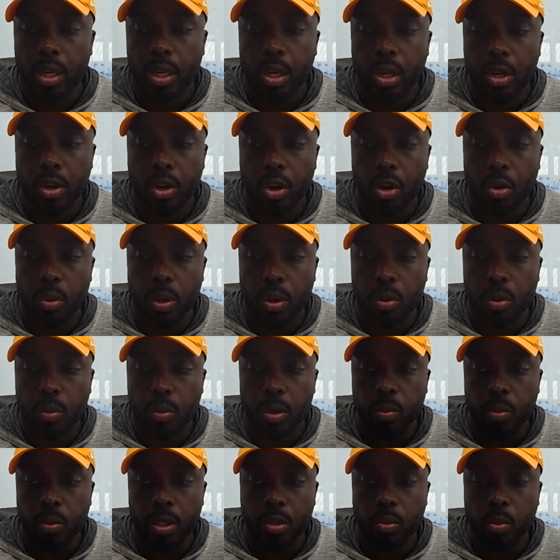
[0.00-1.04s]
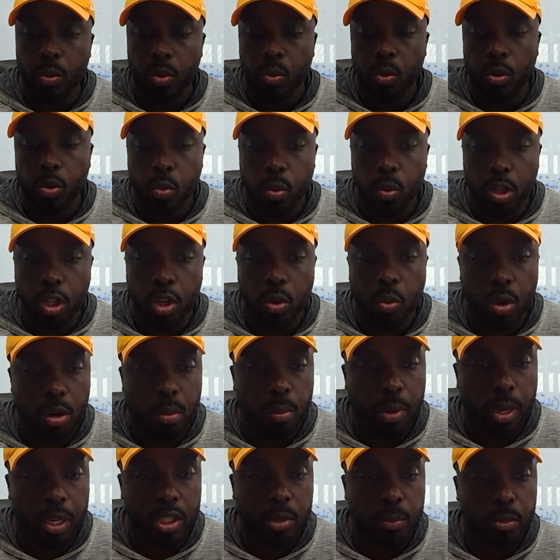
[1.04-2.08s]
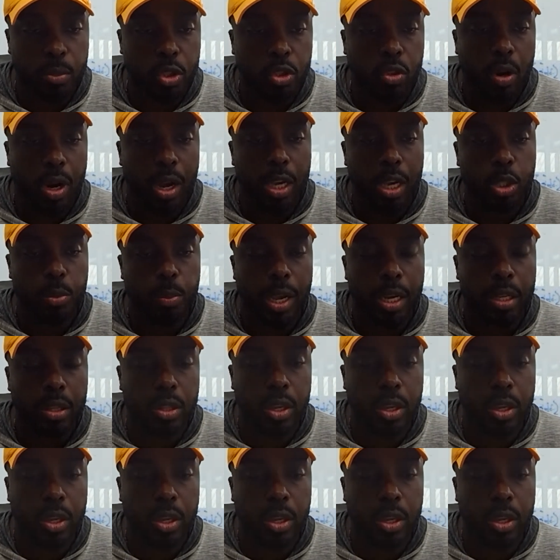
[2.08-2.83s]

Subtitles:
you know, we really want to make some strides back